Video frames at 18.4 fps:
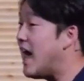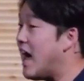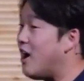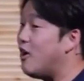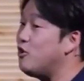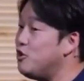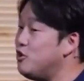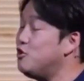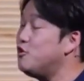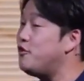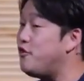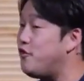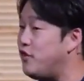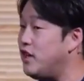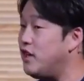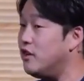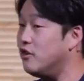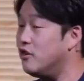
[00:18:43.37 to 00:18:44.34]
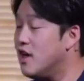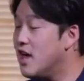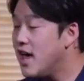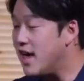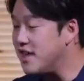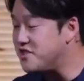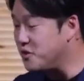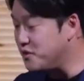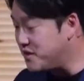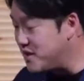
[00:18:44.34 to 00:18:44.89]
how you feel.
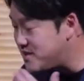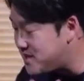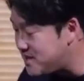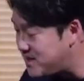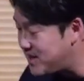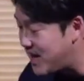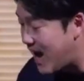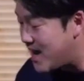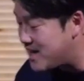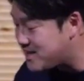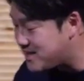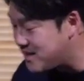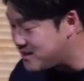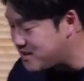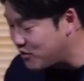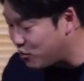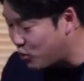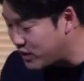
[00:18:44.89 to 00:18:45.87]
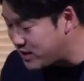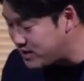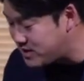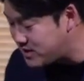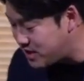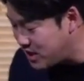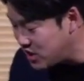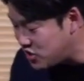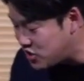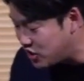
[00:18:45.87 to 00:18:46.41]
And so, this is the essence of what he's
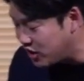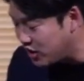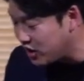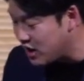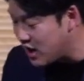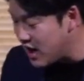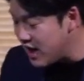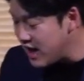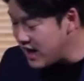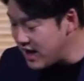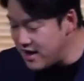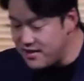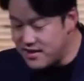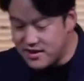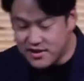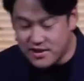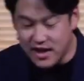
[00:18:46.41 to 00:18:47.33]
teaching in this